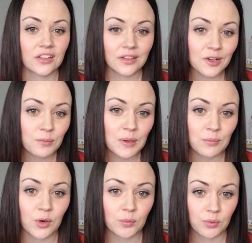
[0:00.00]
a little bit
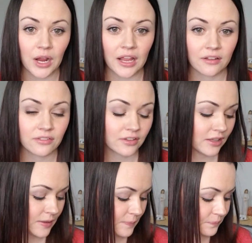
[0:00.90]
more brave,
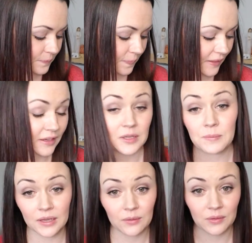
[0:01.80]
it could
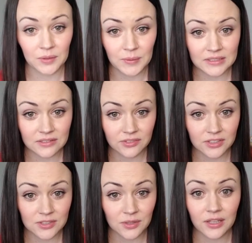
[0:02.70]
make a really big
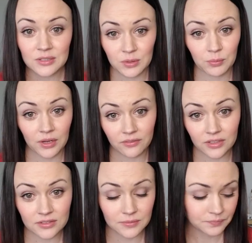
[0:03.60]
difference. So that's what Brave
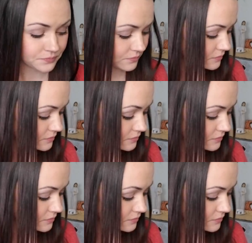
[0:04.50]
is.